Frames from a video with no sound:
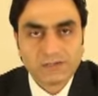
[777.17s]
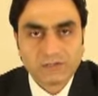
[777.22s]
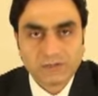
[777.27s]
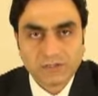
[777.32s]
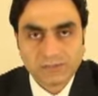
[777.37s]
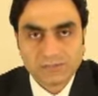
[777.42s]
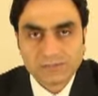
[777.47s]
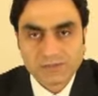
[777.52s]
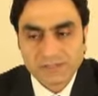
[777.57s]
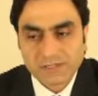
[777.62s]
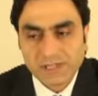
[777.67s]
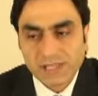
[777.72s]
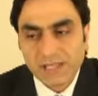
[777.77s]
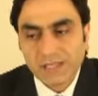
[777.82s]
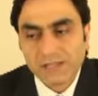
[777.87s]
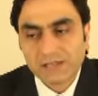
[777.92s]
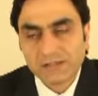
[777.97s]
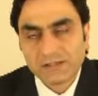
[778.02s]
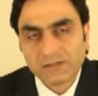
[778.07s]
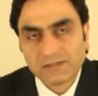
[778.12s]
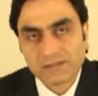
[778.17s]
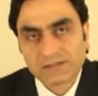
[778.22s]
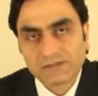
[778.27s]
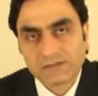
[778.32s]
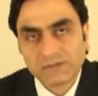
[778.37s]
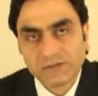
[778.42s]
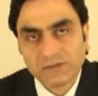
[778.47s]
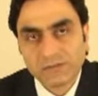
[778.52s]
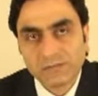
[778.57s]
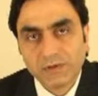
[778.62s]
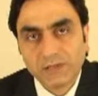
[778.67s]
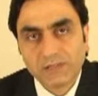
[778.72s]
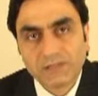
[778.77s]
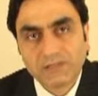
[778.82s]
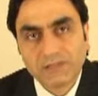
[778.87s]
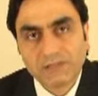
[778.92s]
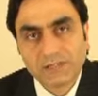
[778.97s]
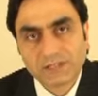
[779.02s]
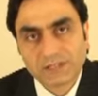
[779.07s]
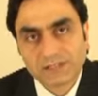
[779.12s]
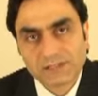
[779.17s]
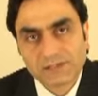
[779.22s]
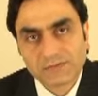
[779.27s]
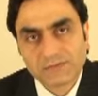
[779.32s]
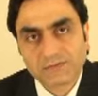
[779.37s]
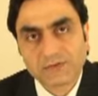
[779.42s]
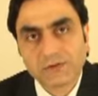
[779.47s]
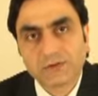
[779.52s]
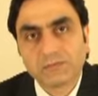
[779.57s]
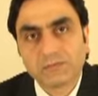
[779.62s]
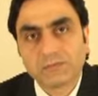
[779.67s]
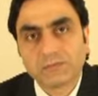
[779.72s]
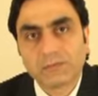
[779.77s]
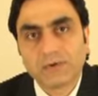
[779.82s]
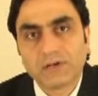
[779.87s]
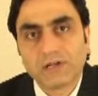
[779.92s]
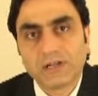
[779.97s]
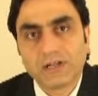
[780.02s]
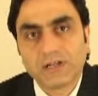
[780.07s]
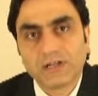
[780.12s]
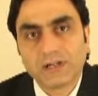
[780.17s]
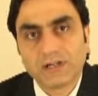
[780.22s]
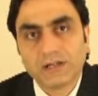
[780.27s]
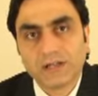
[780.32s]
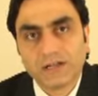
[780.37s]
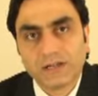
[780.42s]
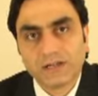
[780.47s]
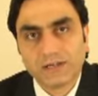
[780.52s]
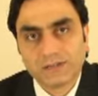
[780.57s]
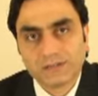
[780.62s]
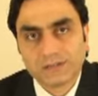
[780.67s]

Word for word: to abstain us, to abandon us from uh,